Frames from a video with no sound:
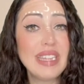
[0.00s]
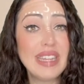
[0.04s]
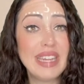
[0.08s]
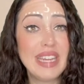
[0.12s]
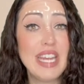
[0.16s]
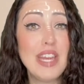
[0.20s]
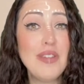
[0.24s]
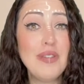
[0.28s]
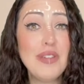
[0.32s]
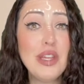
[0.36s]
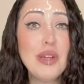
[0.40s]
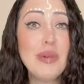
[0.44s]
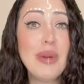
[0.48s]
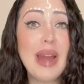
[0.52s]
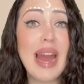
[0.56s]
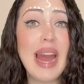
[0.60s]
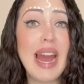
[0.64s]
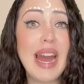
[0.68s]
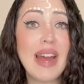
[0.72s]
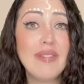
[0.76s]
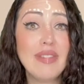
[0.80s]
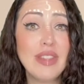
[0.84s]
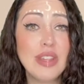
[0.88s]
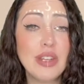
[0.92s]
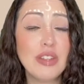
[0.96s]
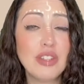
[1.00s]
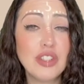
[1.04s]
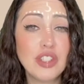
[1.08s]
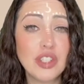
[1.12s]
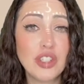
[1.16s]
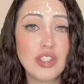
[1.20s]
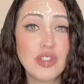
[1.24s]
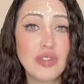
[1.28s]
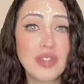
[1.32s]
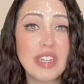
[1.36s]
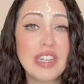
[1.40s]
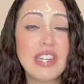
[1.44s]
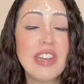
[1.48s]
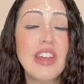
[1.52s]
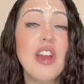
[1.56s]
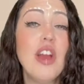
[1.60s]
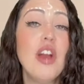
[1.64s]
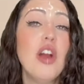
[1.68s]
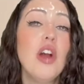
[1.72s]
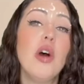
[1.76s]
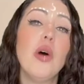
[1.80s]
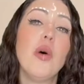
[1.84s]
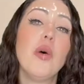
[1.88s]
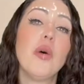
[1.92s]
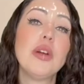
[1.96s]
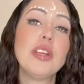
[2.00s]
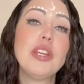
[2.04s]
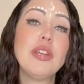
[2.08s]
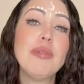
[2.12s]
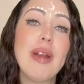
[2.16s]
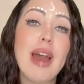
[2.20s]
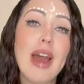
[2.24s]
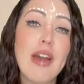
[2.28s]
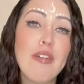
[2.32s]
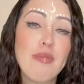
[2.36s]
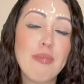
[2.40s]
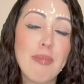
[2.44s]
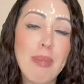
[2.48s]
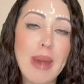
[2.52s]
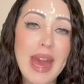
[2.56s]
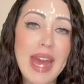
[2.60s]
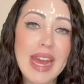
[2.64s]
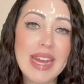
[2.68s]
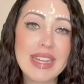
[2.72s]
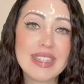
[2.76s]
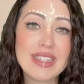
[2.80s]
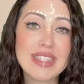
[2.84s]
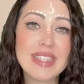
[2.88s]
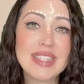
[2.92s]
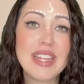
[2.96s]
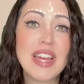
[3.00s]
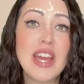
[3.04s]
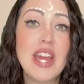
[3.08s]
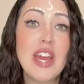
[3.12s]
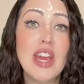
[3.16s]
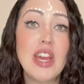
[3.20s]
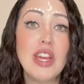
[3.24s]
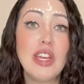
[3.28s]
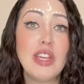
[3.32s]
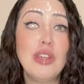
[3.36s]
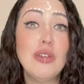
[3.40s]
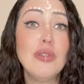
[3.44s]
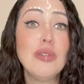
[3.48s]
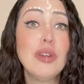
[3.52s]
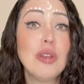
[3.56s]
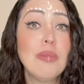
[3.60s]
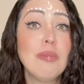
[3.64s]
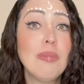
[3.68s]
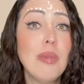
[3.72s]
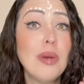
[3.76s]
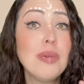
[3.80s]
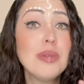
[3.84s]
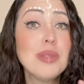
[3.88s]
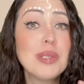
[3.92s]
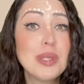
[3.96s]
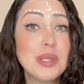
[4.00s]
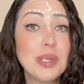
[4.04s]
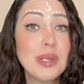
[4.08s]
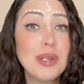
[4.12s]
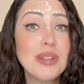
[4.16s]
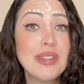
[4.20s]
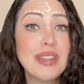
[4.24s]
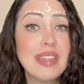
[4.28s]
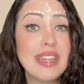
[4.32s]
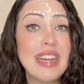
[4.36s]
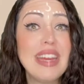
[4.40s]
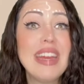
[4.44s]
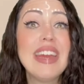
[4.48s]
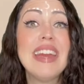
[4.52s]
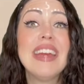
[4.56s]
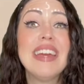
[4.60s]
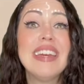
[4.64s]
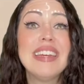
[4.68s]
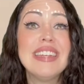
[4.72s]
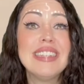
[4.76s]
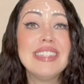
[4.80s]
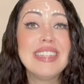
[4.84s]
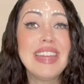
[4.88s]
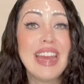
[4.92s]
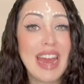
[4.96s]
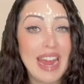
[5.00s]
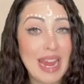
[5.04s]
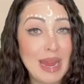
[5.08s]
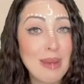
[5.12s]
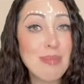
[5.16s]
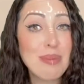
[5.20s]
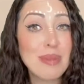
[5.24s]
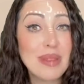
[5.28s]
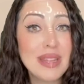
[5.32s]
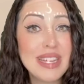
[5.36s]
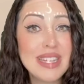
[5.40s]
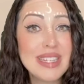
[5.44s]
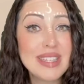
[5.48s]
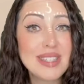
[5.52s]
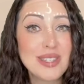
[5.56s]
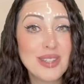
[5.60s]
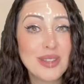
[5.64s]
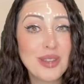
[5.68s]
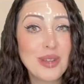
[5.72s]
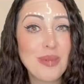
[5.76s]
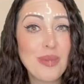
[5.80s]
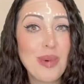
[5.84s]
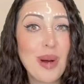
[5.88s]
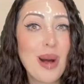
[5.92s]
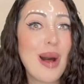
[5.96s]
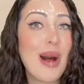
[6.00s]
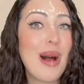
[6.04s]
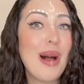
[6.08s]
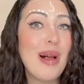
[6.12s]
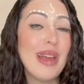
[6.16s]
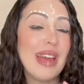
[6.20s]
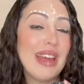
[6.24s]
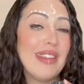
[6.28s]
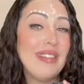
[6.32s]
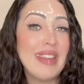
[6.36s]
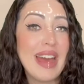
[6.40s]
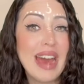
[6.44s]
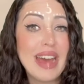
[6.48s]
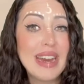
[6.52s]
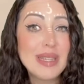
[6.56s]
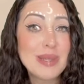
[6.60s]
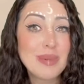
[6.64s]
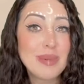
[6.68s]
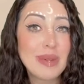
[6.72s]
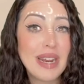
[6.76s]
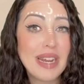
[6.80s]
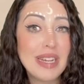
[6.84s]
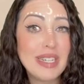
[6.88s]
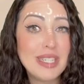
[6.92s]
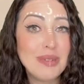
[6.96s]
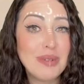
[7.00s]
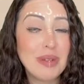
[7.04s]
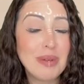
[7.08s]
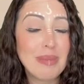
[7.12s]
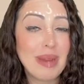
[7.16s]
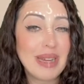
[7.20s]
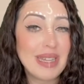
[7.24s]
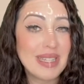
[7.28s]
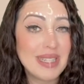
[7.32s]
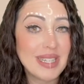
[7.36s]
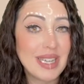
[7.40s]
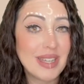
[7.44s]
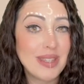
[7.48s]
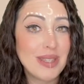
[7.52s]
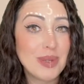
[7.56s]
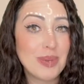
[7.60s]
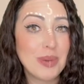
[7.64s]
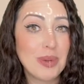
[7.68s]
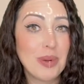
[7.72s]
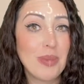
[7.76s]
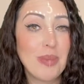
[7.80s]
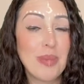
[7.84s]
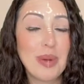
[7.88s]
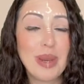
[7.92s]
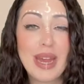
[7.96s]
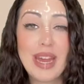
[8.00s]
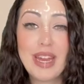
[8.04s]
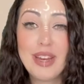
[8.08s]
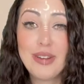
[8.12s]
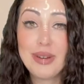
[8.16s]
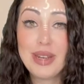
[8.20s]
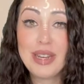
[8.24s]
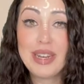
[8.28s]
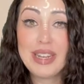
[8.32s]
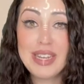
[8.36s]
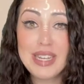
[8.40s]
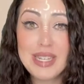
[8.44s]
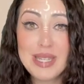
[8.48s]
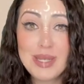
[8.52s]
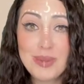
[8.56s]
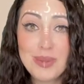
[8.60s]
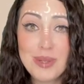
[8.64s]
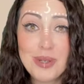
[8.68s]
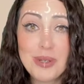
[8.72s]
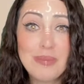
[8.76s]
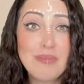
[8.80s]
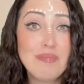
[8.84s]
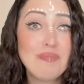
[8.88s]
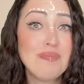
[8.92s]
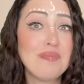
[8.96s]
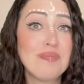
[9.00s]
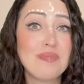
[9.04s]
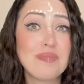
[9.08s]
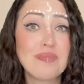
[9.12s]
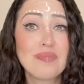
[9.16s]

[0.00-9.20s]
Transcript: If you have little children or you have pets, you can most certainly tape these to the wall, and that is what I do in my son's room when I grid his room.